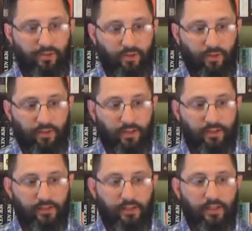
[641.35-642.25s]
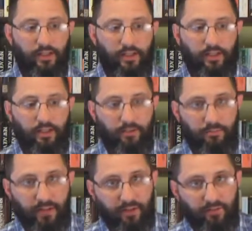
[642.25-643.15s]
It's called uh,
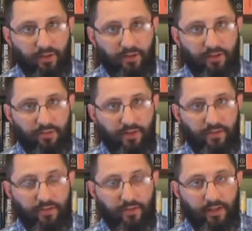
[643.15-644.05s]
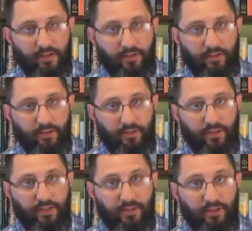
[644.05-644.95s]
Men Love Darkness Rather Than Light Because Their
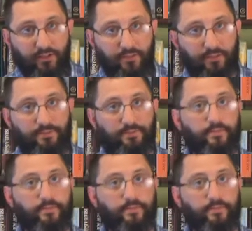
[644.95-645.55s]
Deeds Are Evil.